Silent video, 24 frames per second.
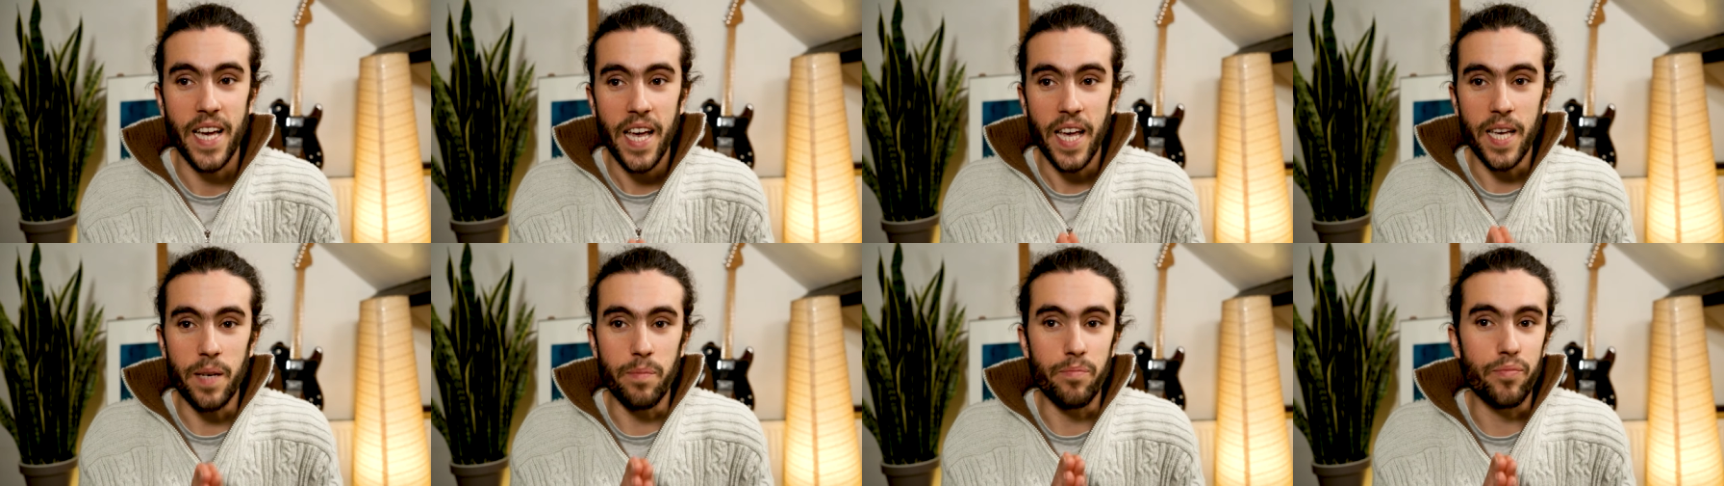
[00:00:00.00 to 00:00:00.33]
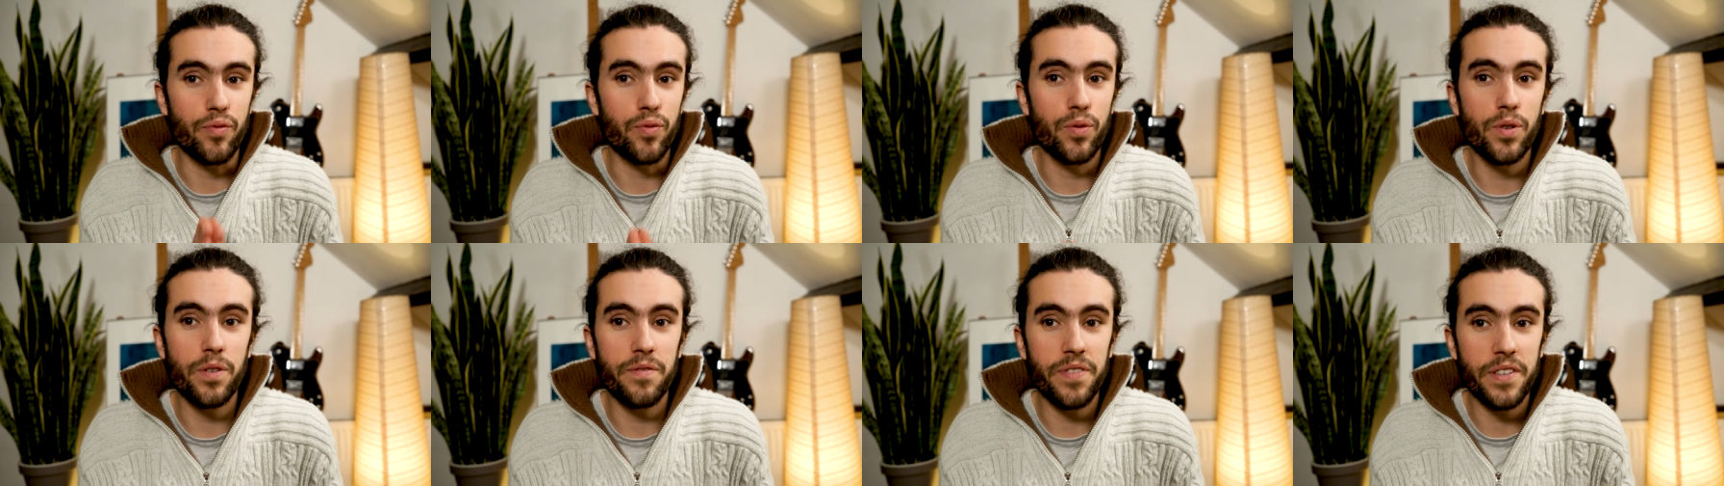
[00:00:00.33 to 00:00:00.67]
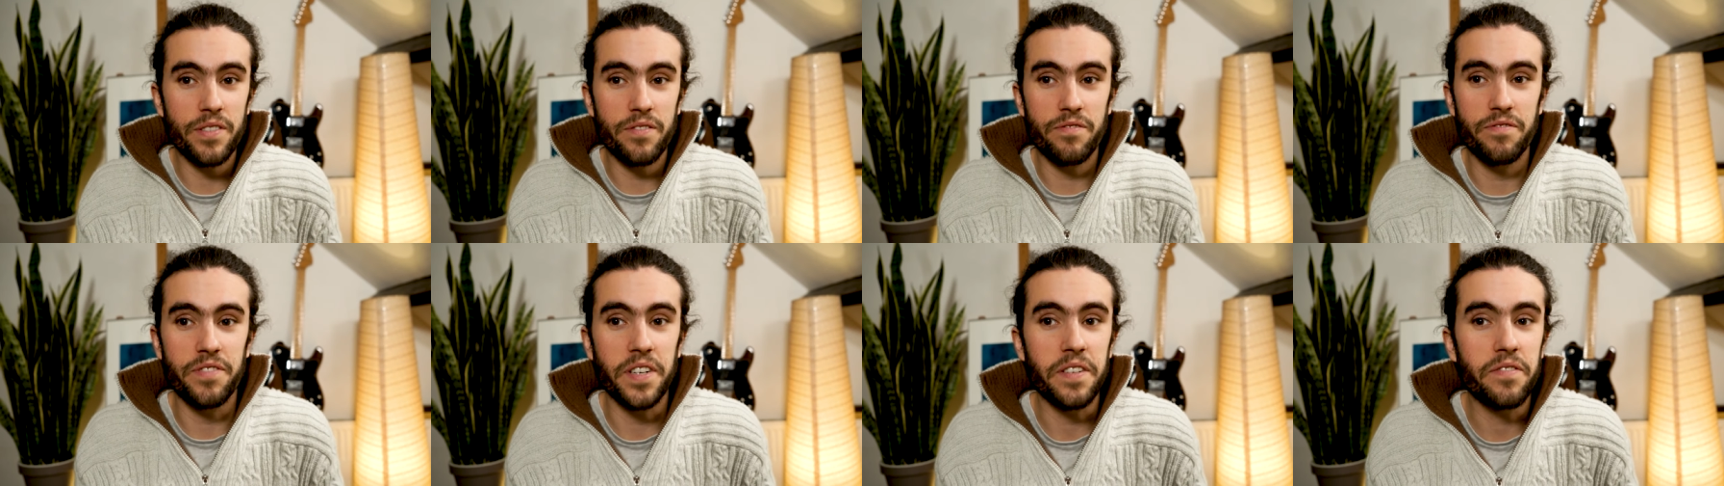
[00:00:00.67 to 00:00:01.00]
improving
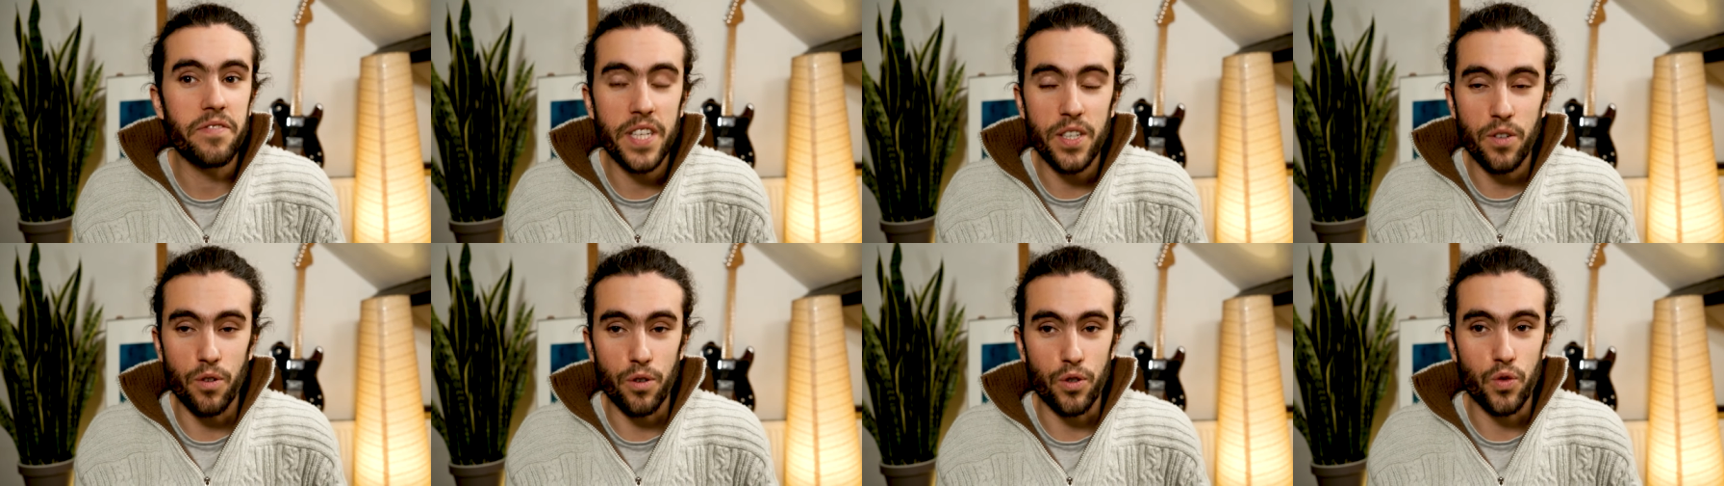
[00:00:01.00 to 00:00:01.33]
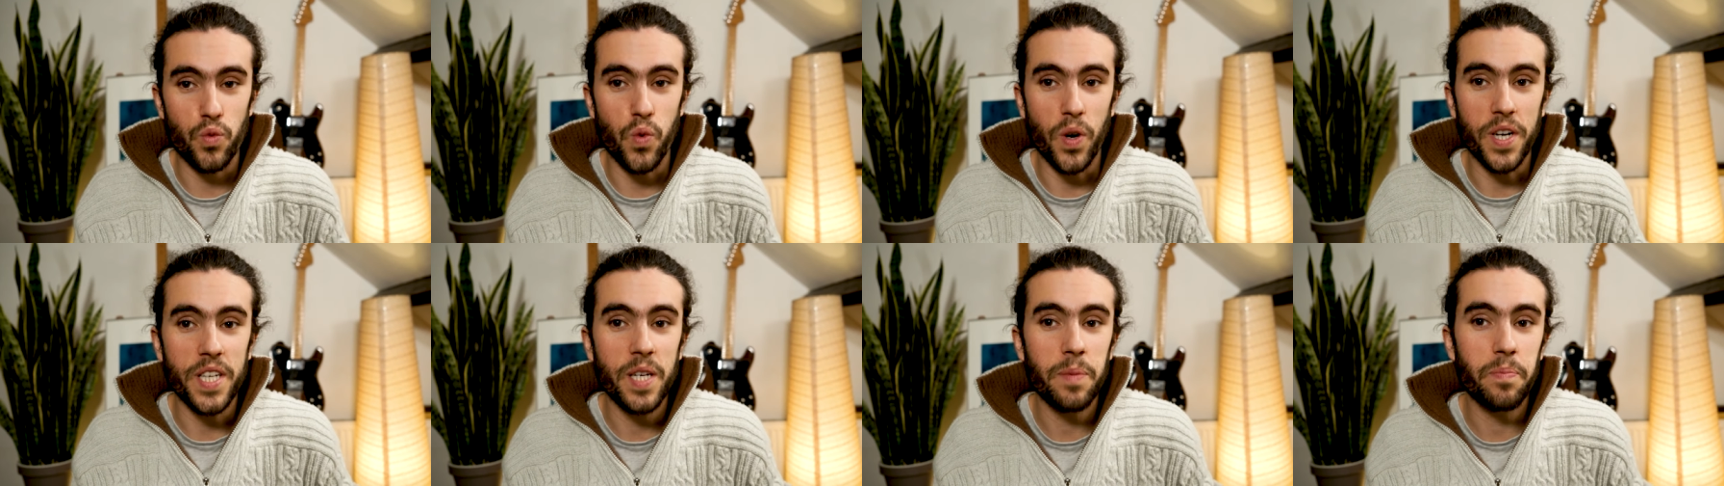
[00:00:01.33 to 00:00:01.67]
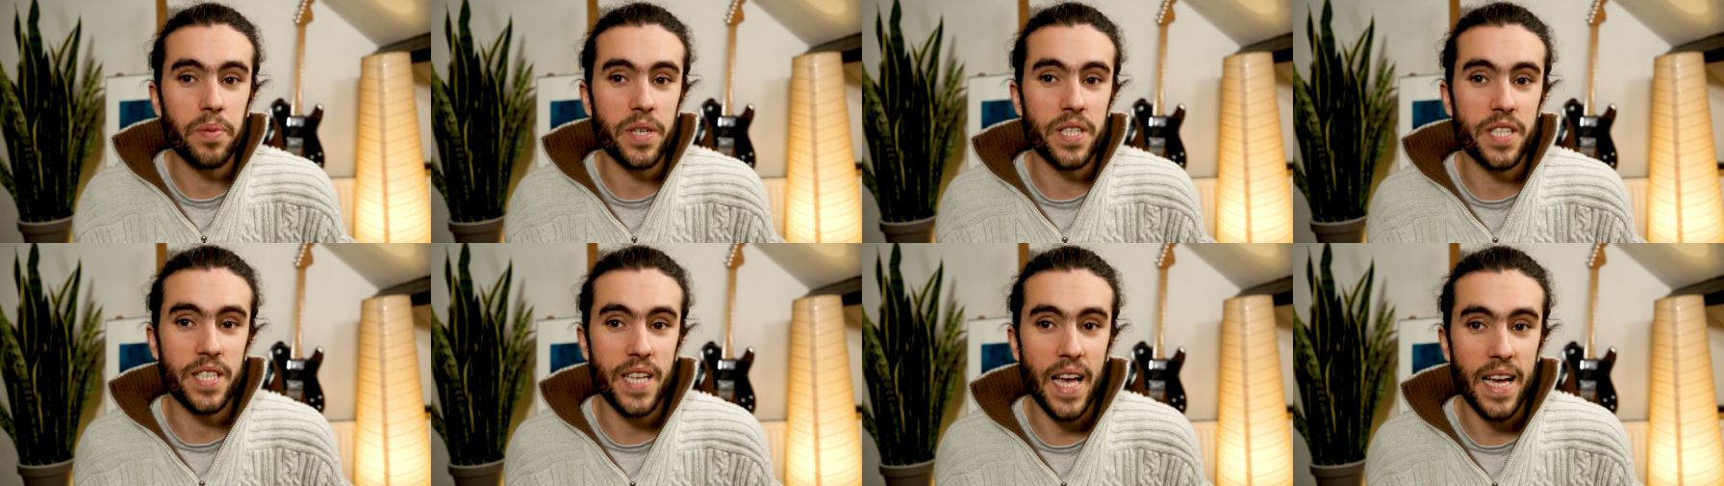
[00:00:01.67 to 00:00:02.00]
15 or
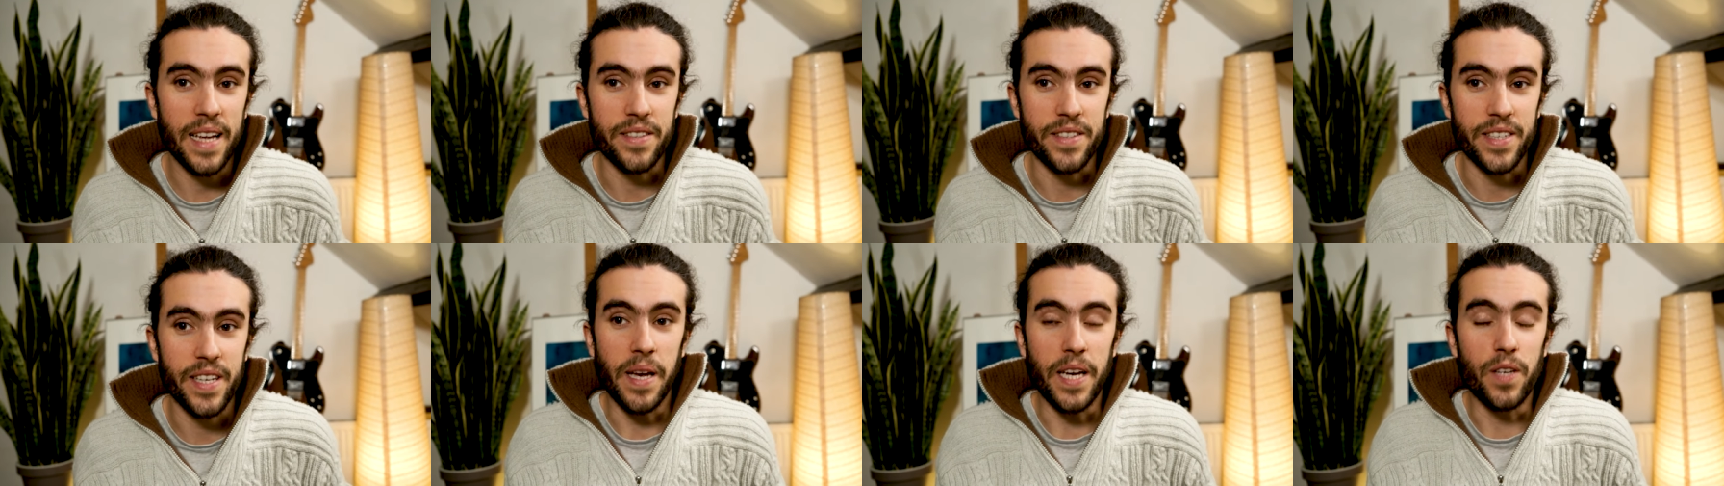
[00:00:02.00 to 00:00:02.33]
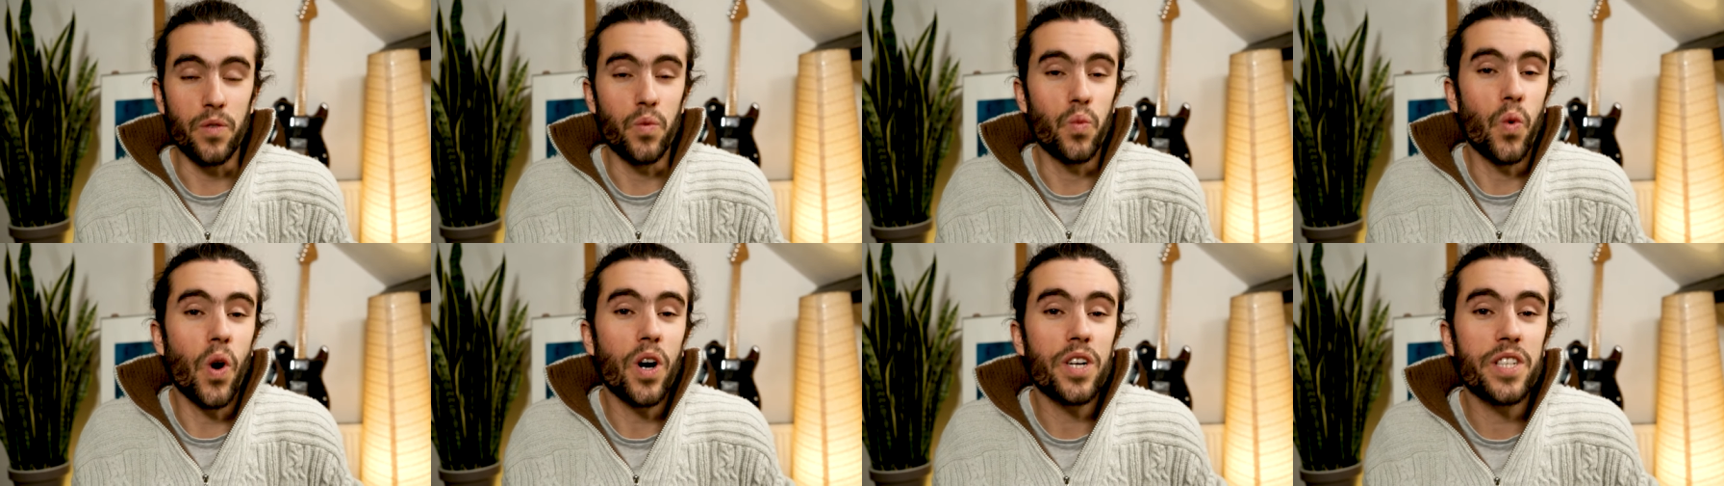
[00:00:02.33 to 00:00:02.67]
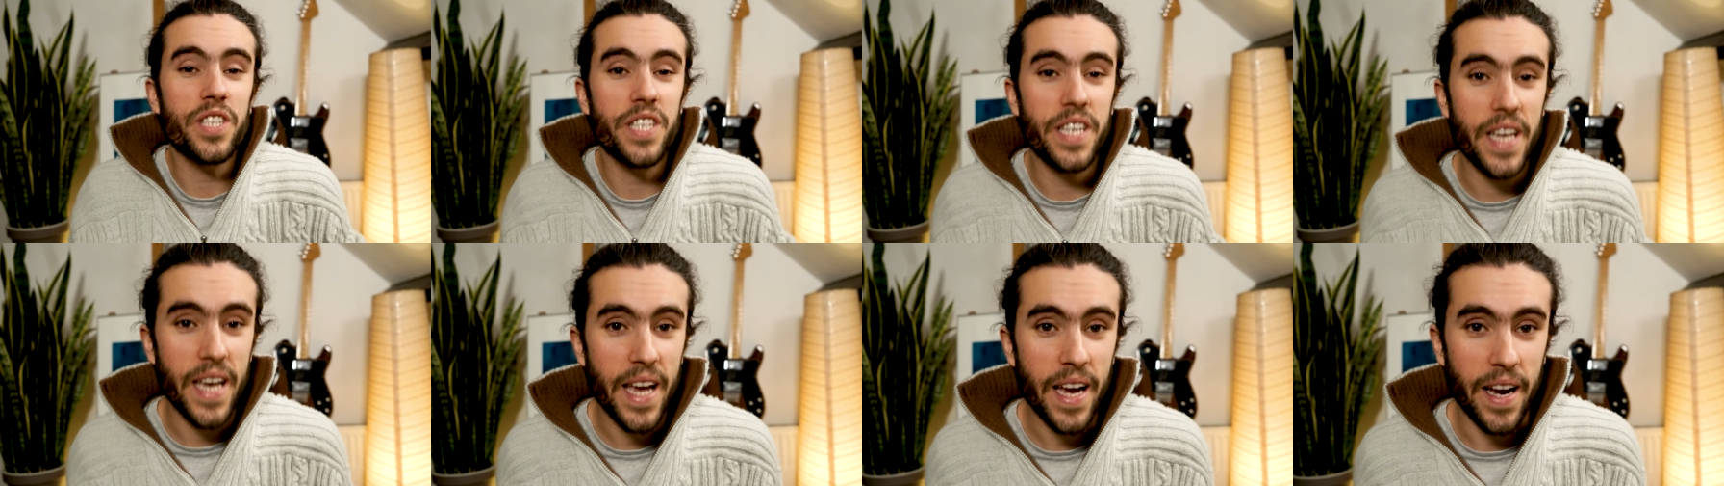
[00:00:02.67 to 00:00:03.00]
20% in one
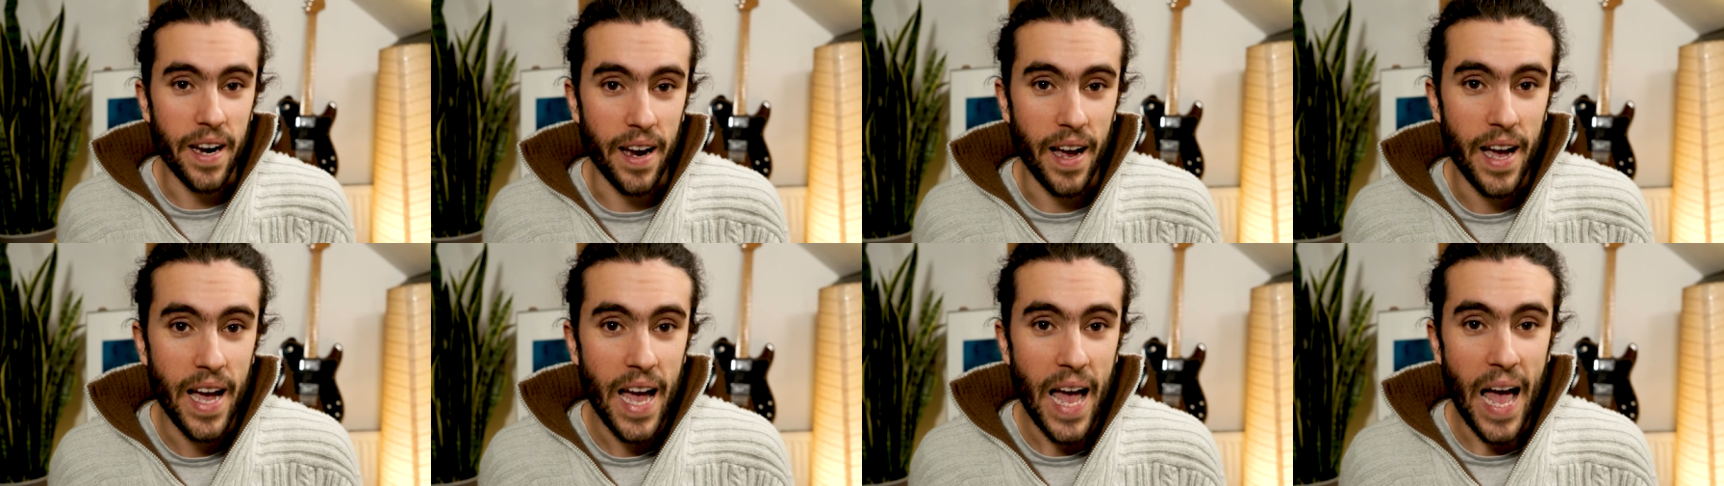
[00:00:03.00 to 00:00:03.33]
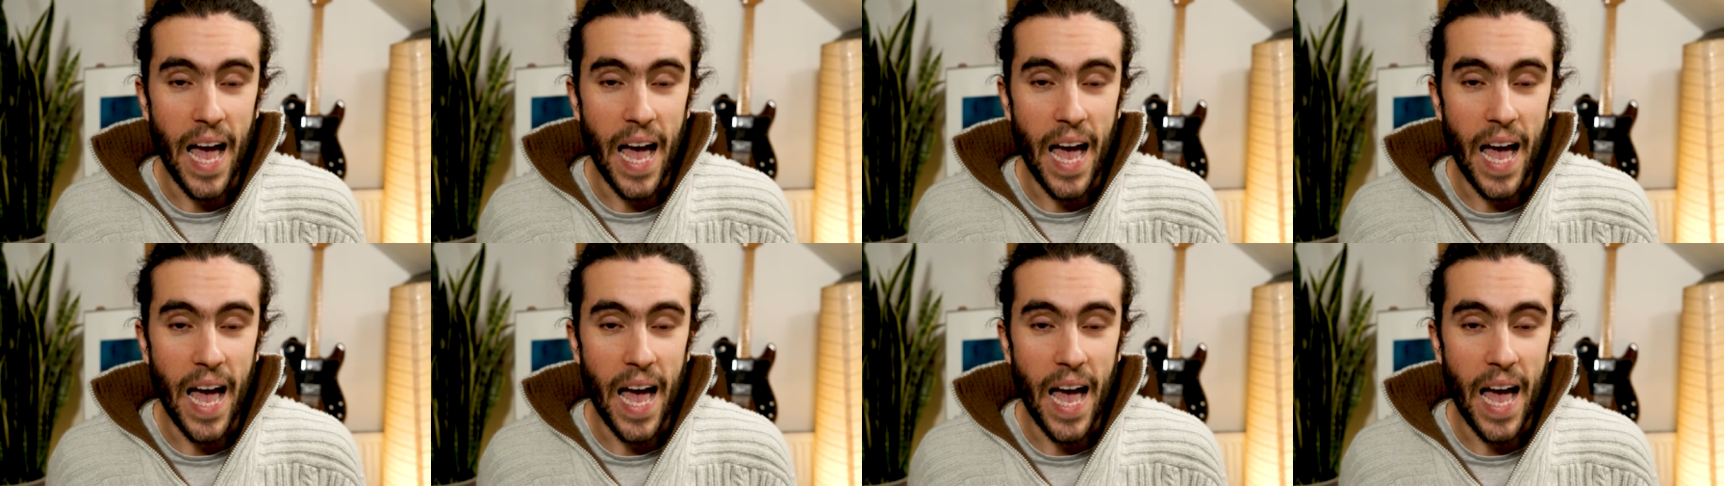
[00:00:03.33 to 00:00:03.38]
year